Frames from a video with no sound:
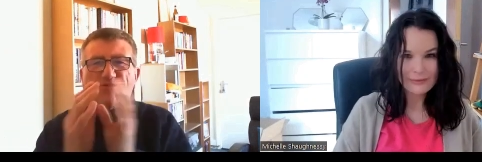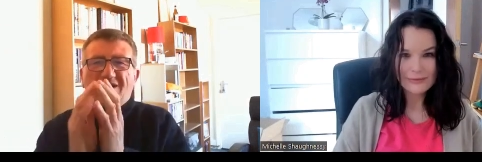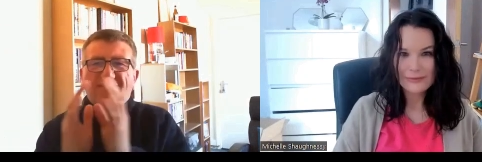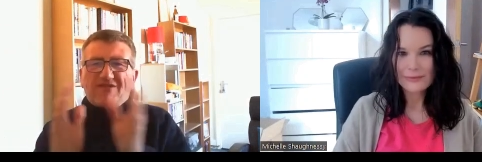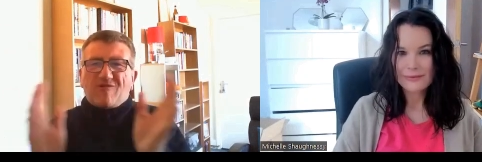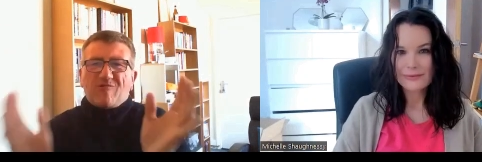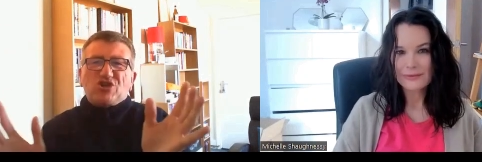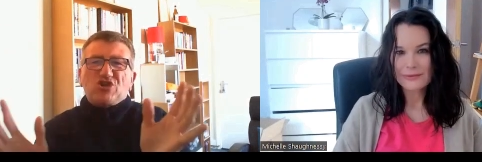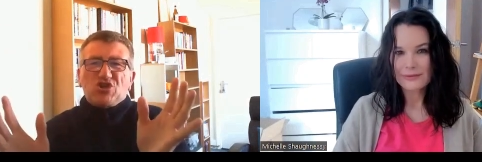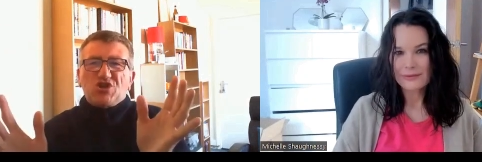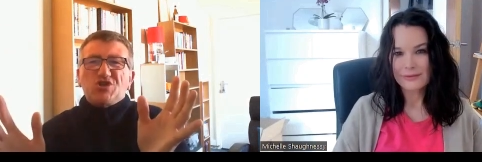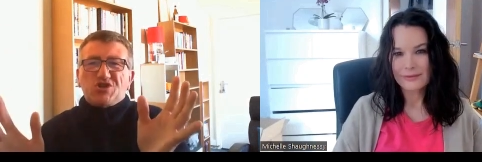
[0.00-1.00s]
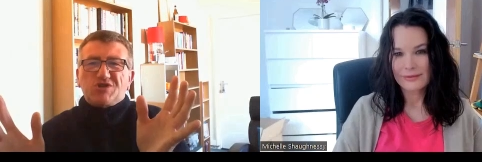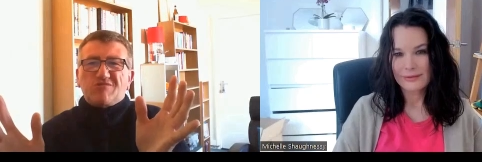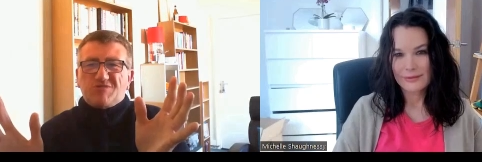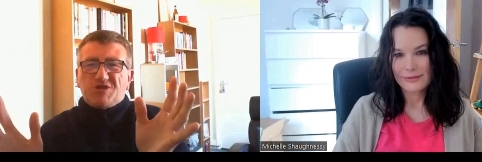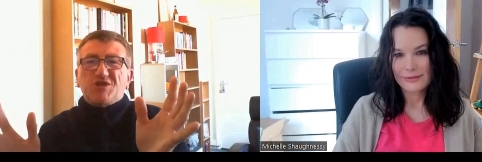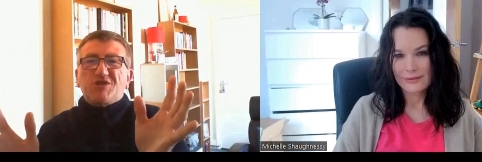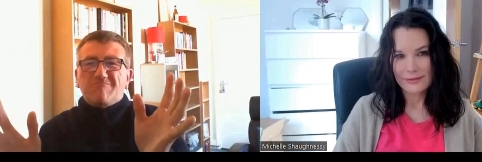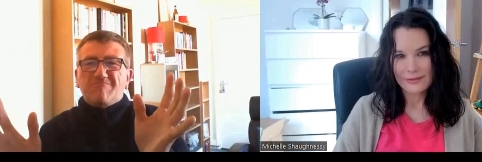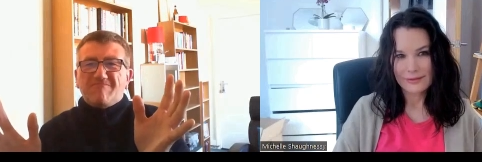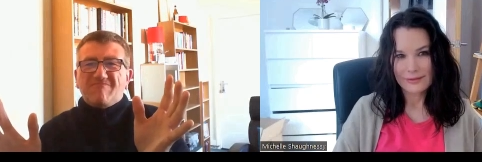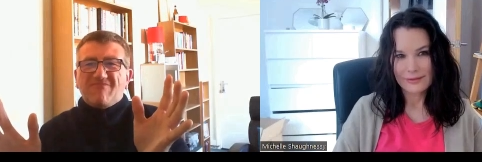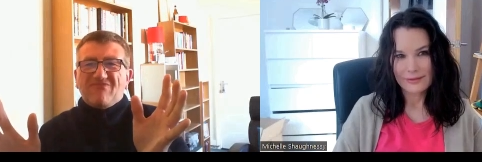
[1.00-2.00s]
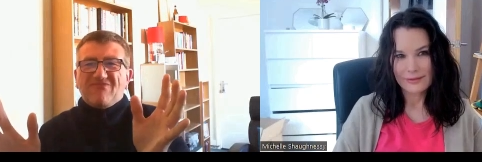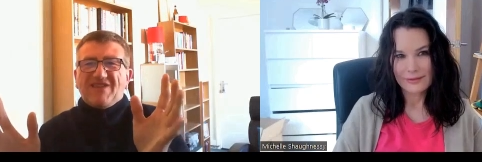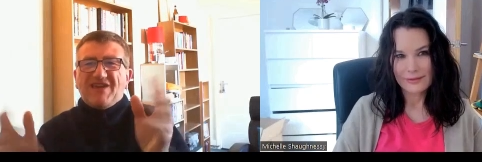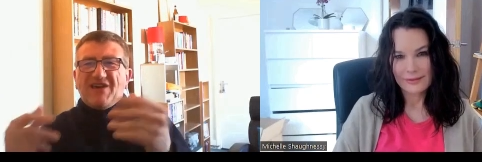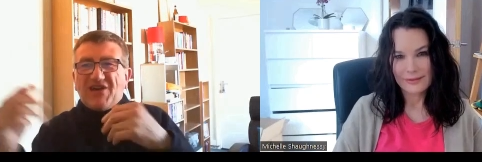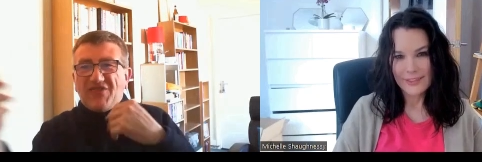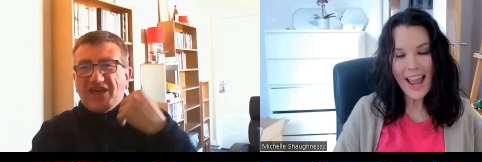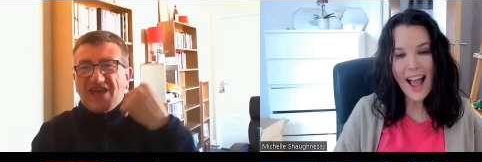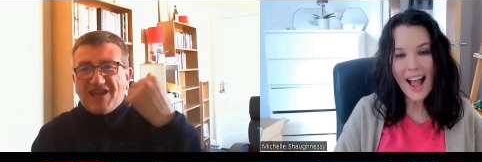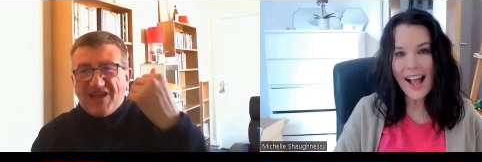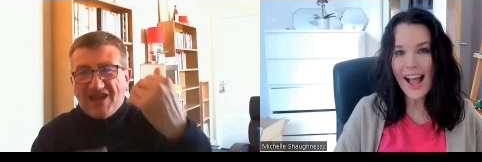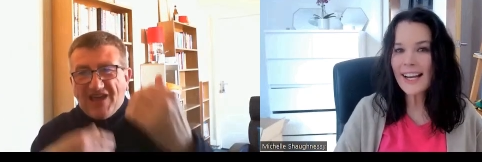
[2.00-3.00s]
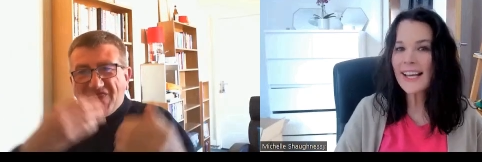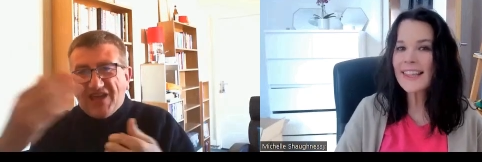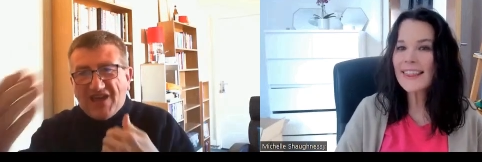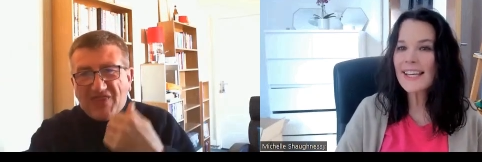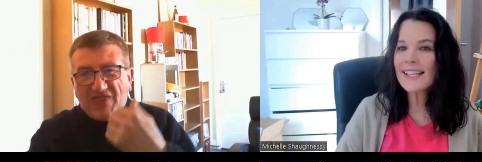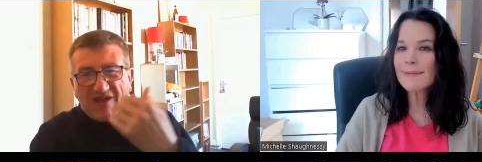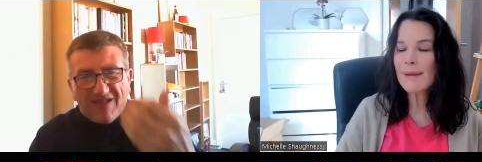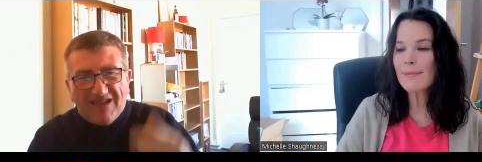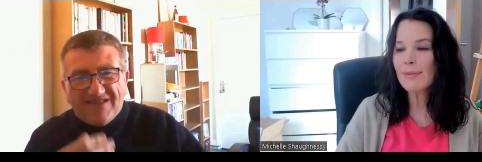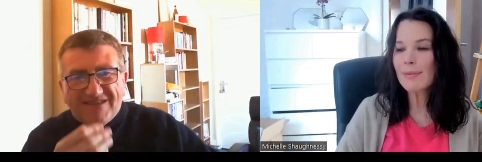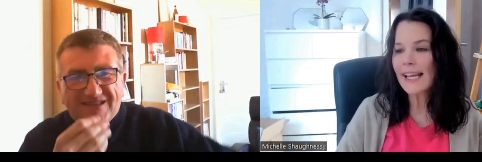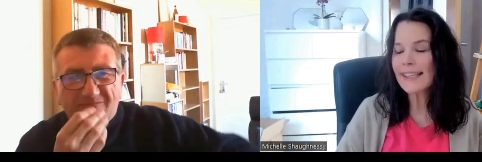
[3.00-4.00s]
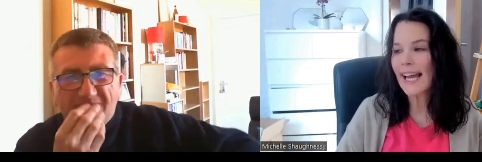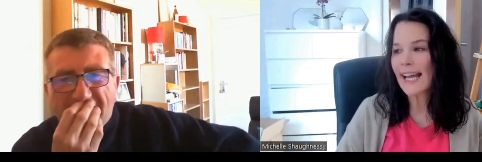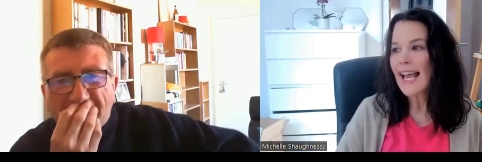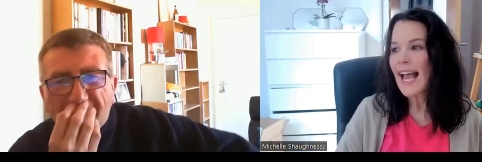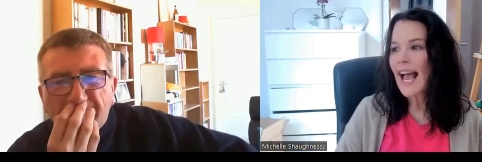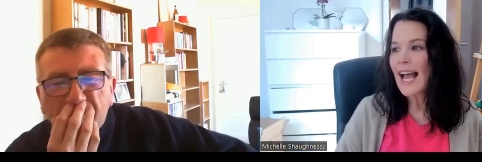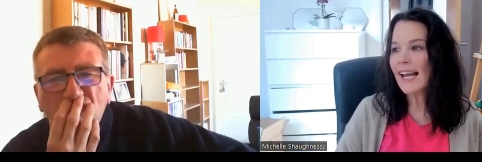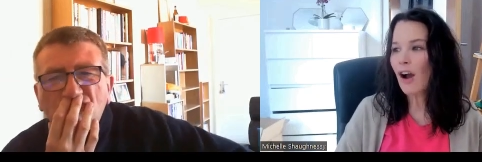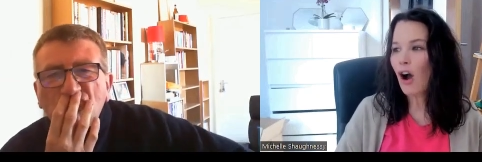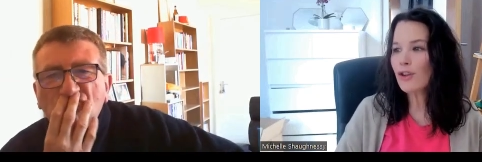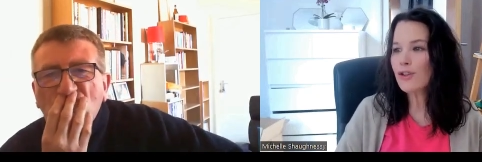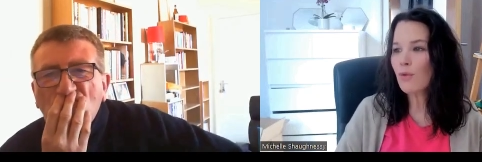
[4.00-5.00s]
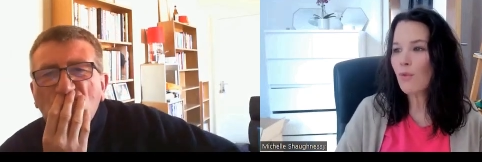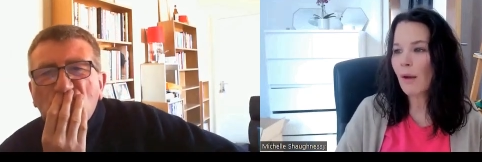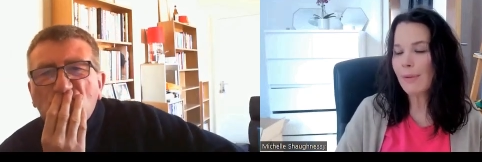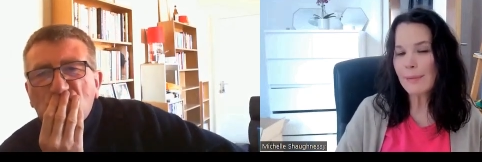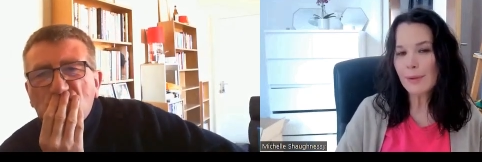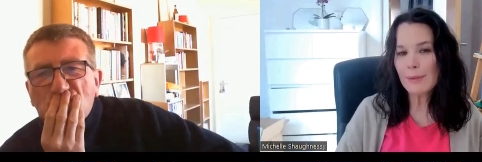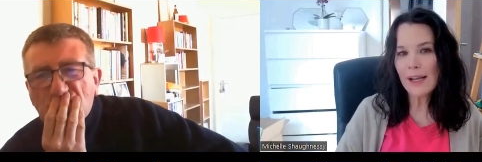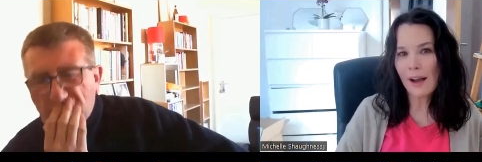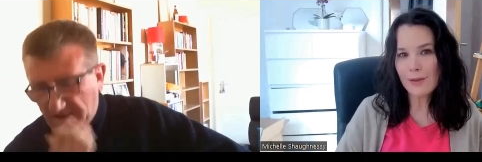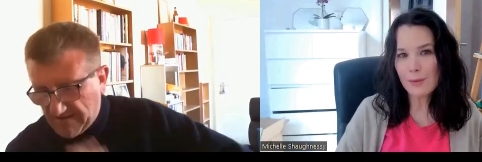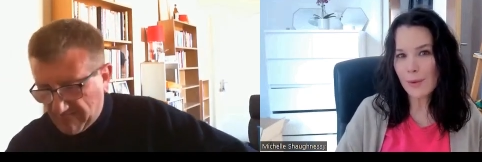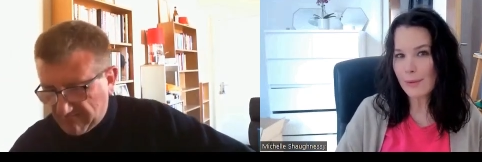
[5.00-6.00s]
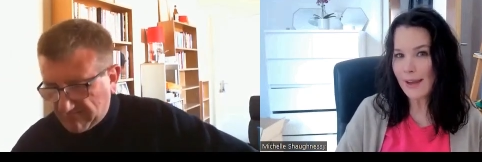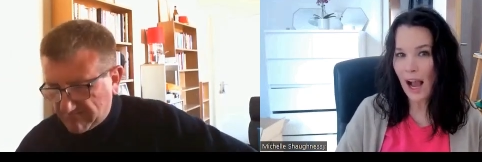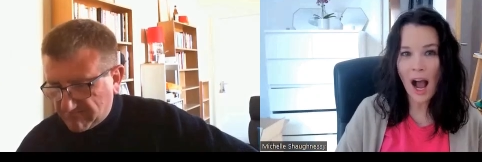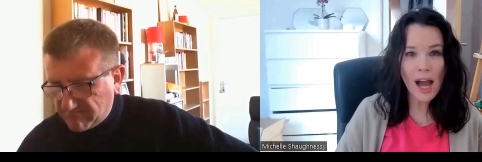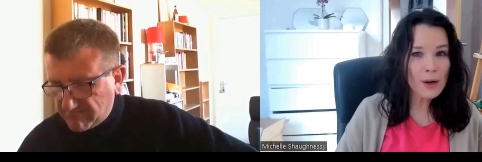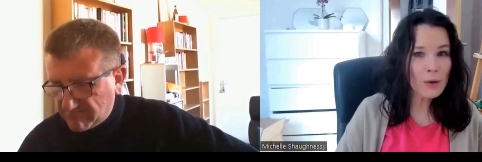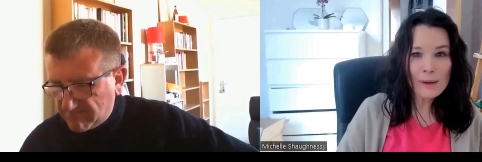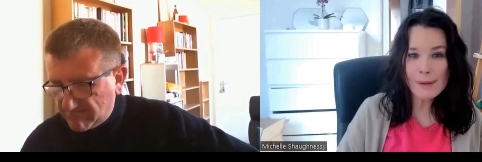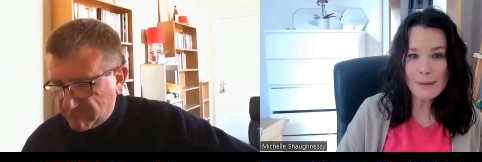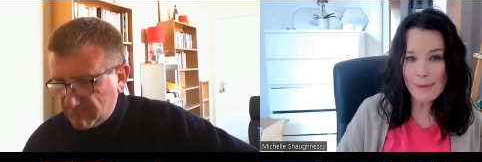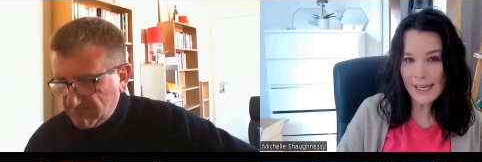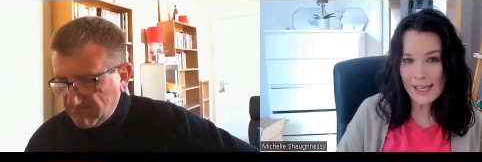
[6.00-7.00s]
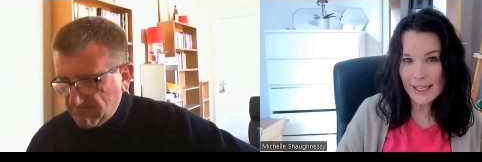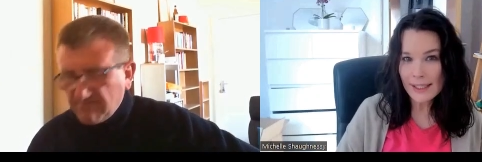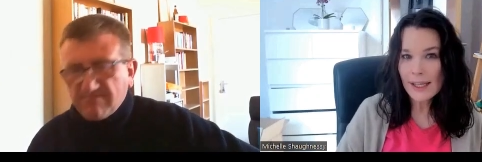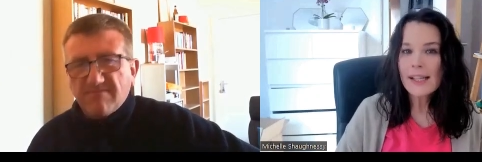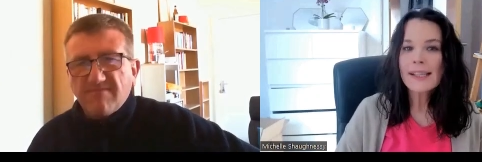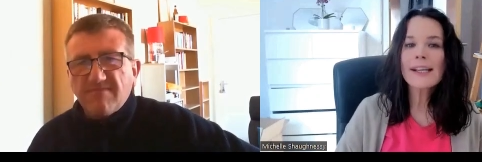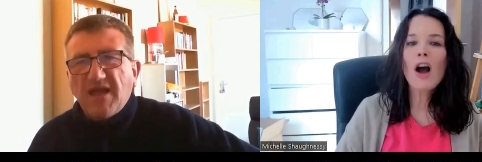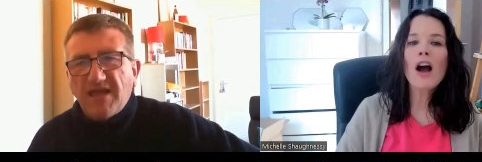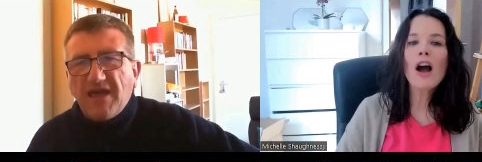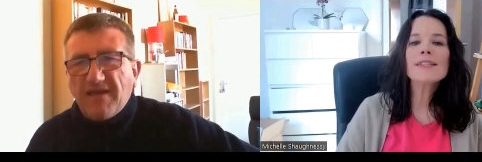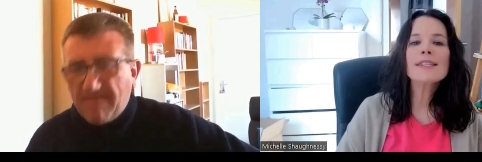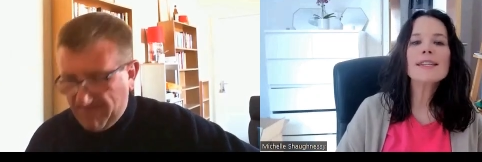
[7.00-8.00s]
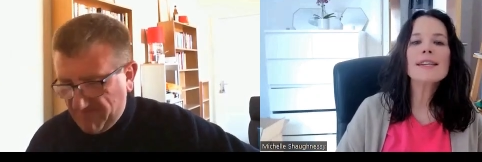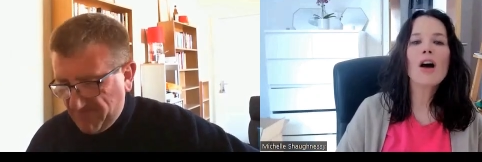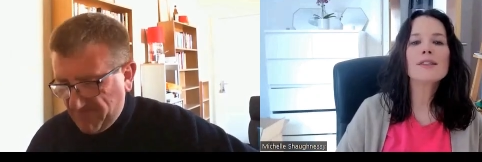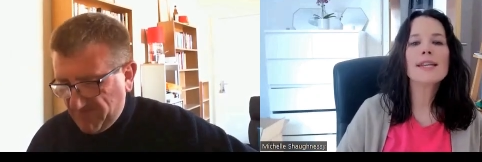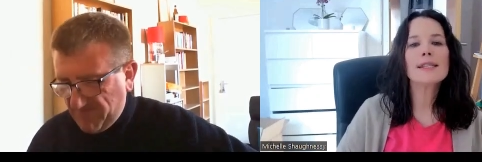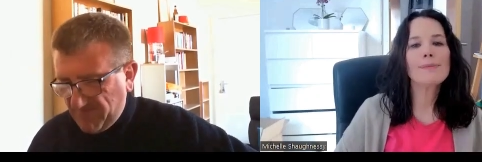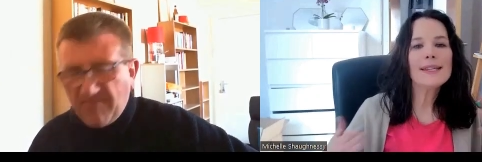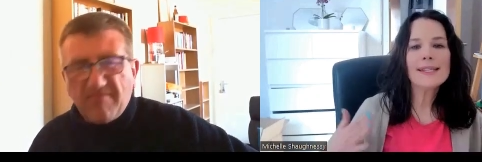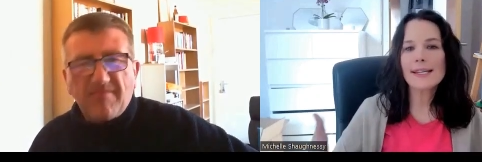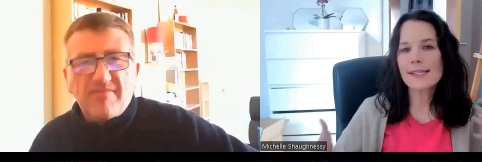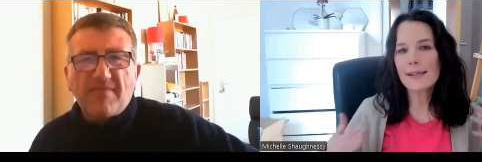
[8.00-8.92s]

Speaker 1: to ask questions to them. And yeah,
Speaker 2: and I think people like that. And I also want people to be comfortable with me. I don't want to be mean. Like obviously I'll take the piss out of